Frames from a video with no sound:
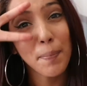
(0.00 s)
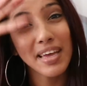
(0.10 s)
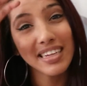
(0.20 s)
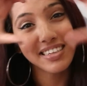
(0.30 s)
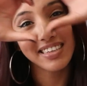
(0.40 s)

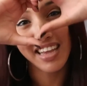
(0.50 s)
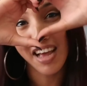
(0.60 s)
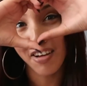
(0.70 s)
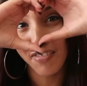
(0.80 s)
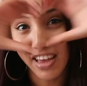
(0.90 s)
Peace,
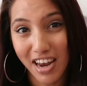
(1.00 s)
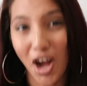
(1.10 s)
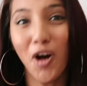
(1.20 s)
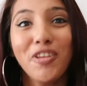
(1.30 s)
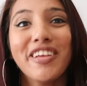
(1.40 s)
love, and a
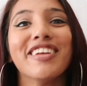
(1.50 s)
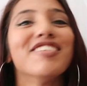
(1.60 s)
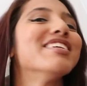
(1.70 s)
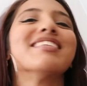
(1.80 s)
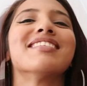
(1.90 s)
whole lot
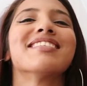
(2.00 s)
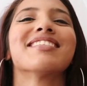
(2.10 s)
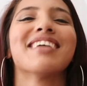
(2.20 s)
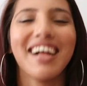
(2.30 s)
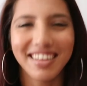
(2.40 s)
of Jesus.
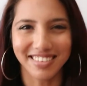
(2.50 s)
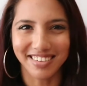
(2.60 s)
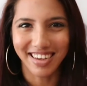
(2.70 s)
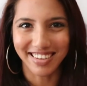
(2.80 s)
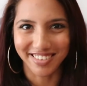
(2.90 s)
I'll
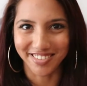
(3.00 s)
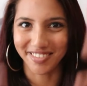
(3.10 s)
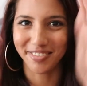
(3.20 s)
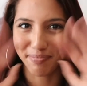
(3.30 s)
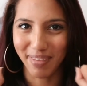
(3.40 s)
see you guys
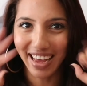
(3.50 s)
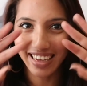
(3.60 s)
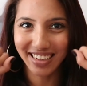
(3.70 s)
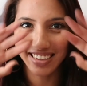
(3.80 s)
soon. Bye.